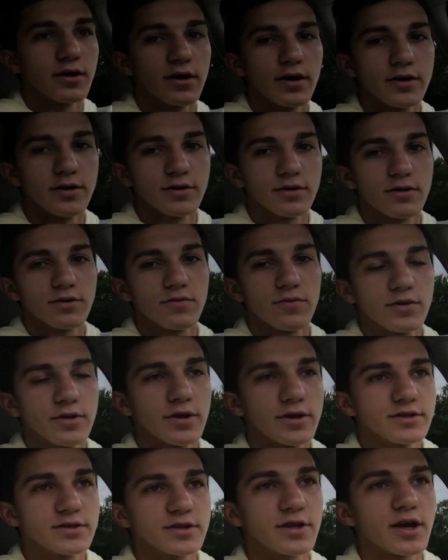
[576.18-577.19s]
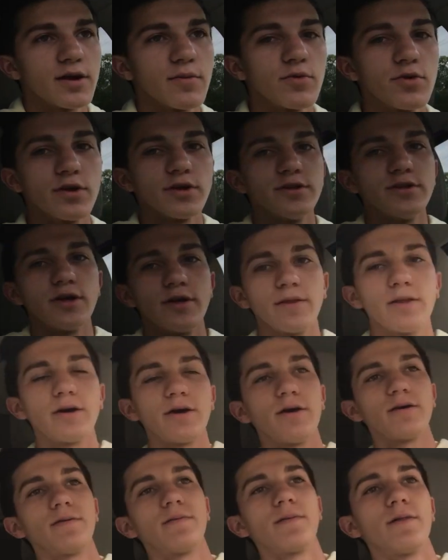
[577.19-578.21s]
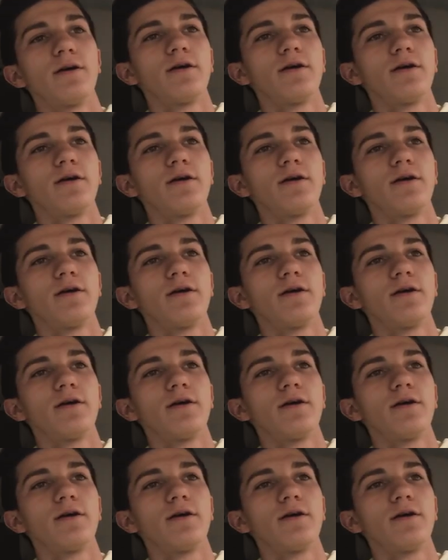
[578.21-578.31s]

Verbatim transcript: I didn't realize the camera had done that.